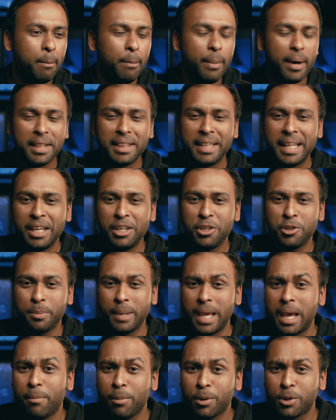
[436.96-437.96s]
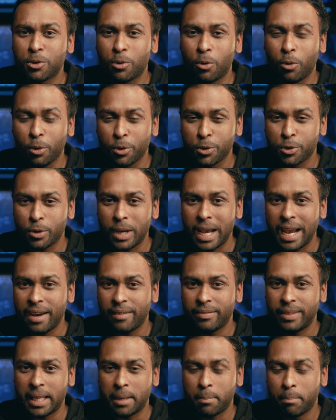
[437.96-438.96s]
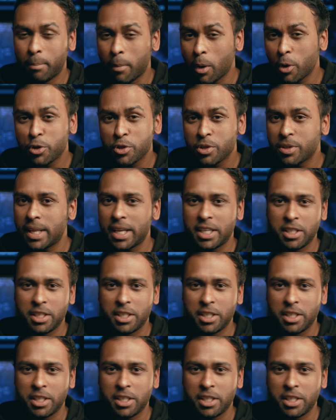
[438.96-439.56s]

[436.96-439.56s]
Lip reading: but then to be able to also have that motion